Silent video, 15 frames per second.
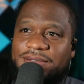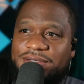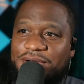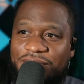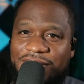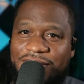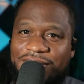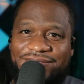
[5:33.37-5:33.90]

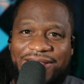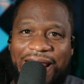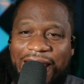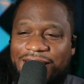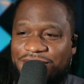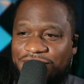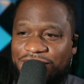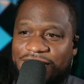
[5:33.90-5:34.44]
over here
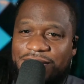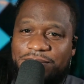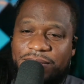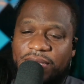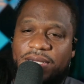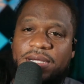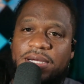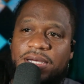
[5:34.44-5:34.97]
flagging or nothing,
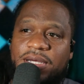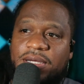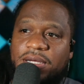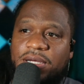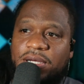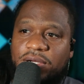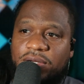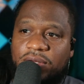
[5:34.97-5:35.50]
but
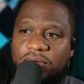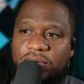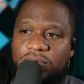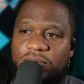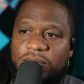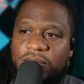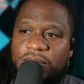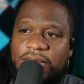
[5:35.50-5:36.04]
you know,